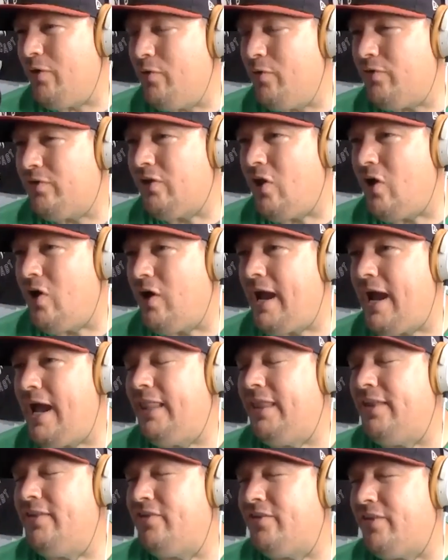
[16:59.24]
Who's Long
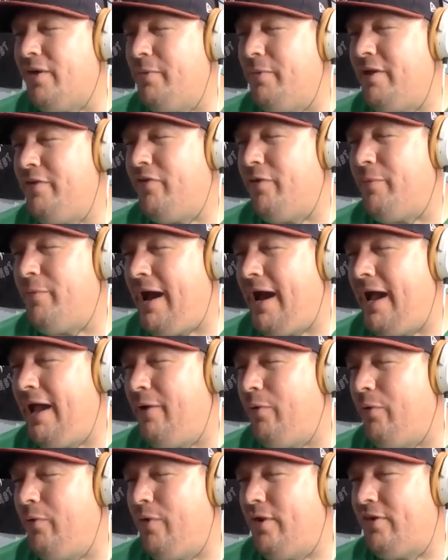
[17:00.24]
Island? Somebody from
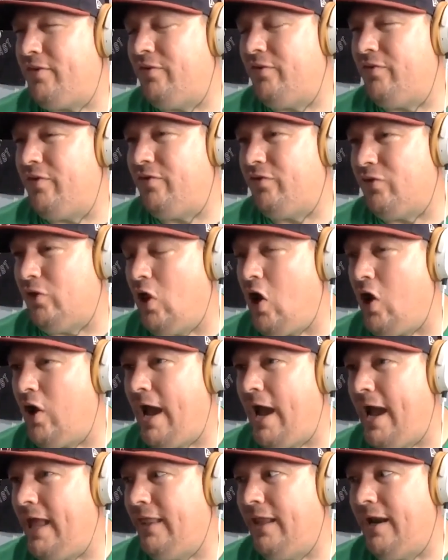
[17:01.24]
Iowa wrestled as Long
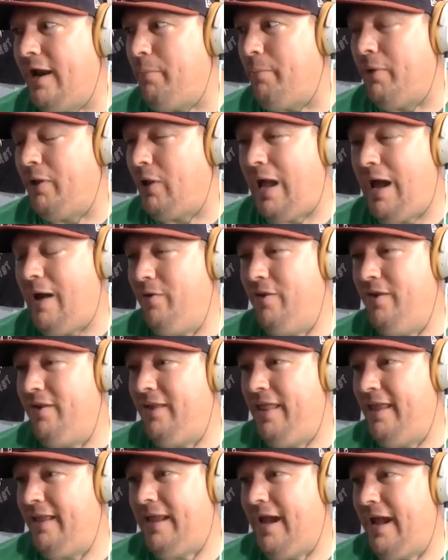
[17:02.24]
Island. I'm like, how did
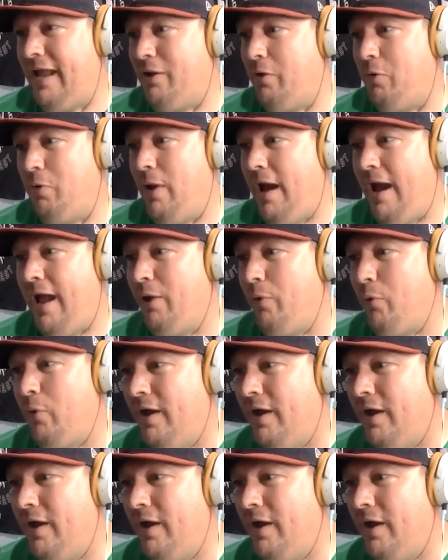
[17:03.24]
that guy go to Iowa?